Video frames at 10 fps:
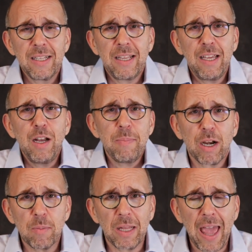that the
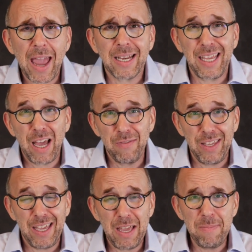unbearable agony of
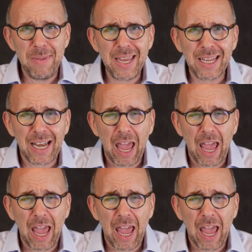the immediate